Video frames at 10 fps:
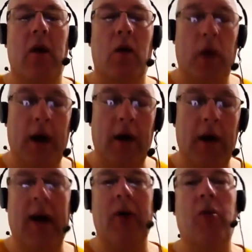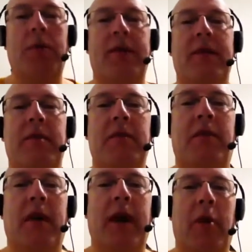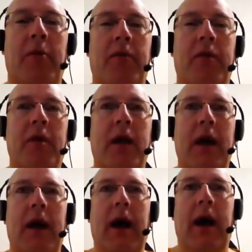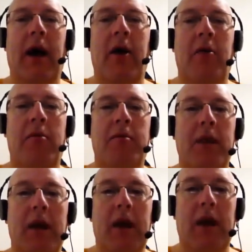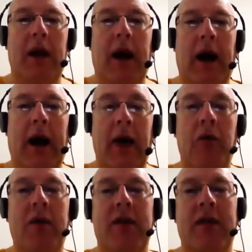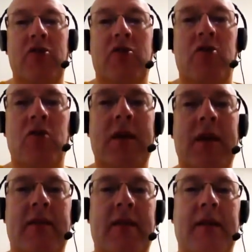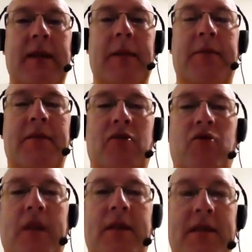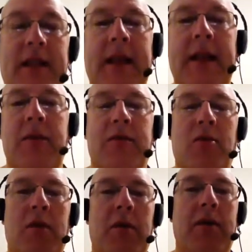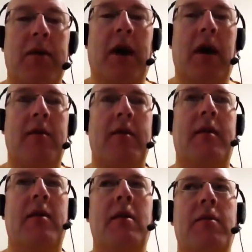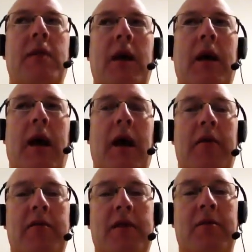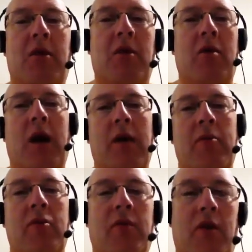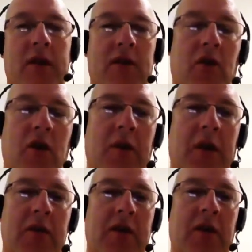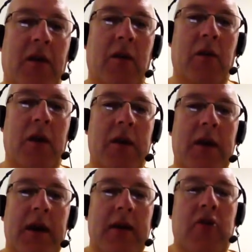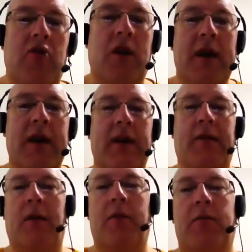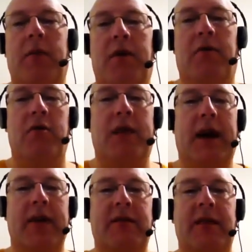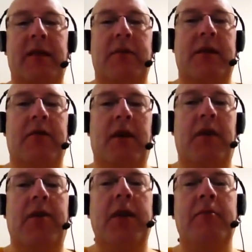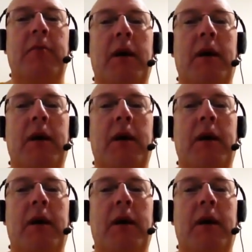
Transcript: Well, I hope this has been very helpful. I will continue to do these little tips and tricks. Today we spoke about the article. Tomorrow I'll move on and talk about another one to try and give our podcast a little bit of a theme